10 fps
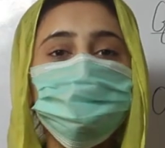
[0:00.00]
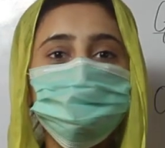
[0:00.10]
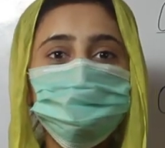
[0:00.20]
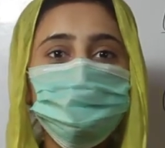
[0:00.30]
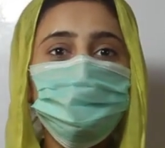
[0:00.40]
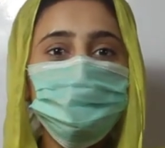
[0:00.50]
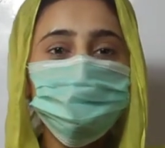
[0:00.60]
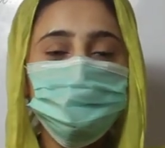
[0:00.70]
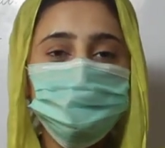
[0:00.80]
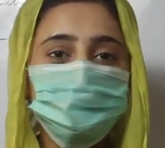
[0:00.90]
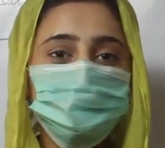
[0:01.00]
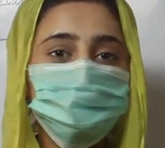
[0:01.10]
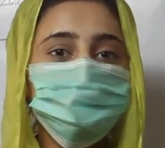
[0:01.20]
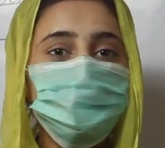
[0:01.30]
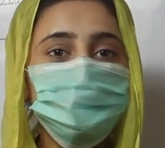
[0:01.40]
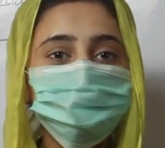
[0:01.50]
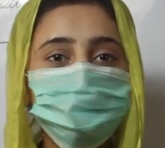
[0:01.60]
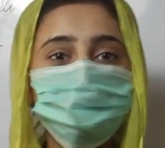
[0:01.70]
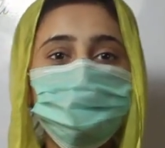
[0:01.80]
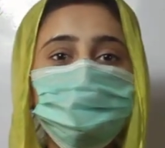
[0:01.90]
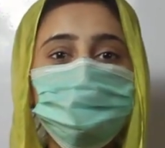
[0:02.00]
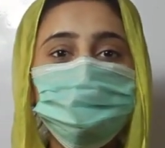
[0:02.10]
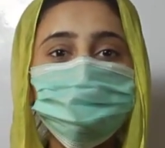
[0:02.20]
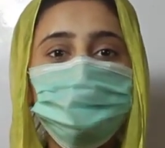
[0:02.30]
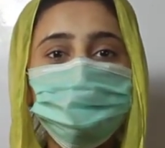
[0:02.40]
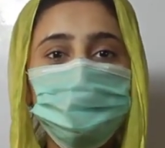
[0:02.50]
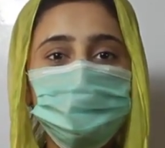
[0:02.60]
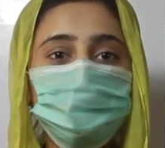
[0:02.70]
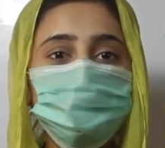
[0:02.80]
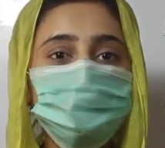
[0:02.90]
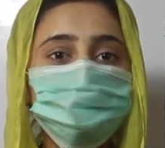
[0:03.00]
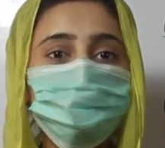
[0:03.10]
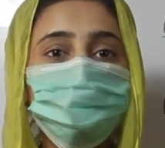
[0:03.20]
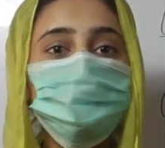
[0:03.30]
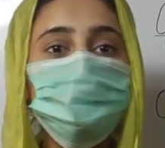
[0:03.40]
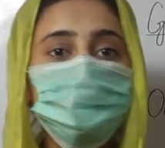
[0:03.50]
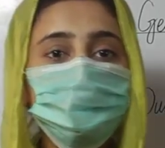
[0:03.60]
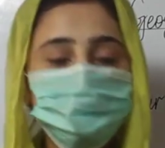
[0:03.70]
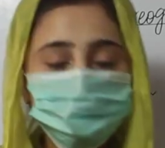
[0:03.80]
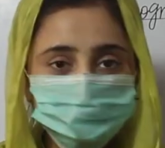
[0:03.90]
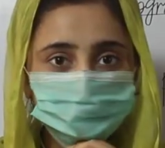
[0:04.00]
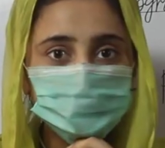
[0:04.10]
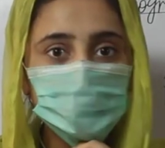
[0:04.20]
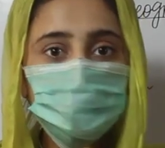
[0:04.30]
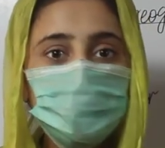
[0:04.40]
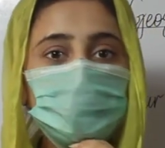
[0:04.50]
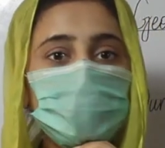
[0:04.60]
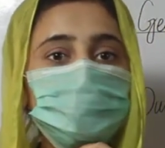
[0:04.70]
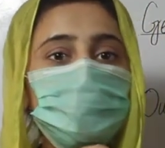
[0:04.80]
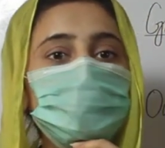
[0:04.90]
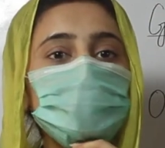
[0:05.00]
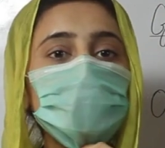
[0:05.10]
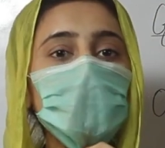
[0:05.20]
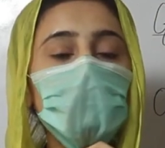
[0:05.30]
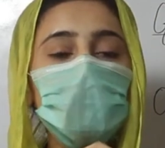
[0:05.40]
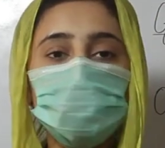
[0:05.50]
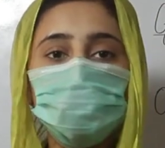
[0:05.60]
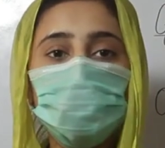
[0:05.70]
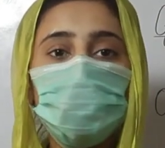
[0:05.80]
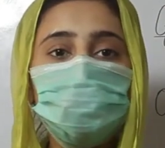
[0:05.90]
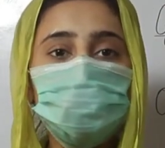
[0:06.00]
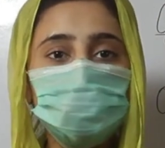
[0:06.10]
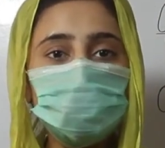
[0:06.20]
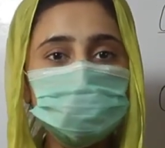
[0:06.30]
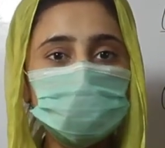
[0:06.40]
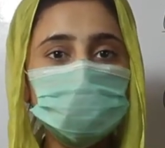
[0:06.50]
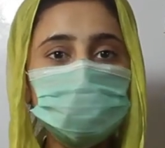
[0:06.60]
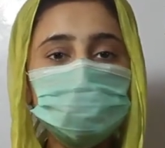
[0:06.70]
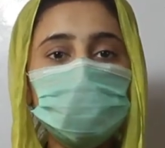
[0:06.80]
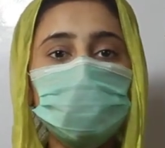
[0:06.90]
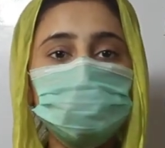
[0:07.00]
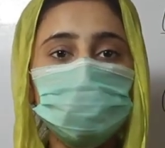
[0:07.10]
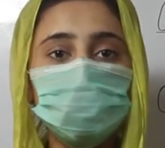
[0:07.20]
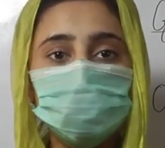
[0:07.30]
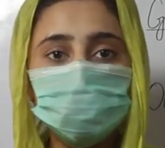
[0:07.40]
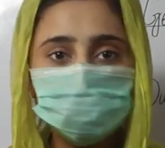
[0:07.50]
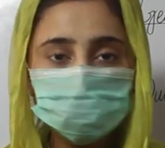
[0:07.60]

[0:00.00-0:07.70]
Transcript: Bismillahirrahmanirrahim. I am Farwa Nadeem from Maryland High School. Today I will deliver you a lecture of Social Studies class 5th.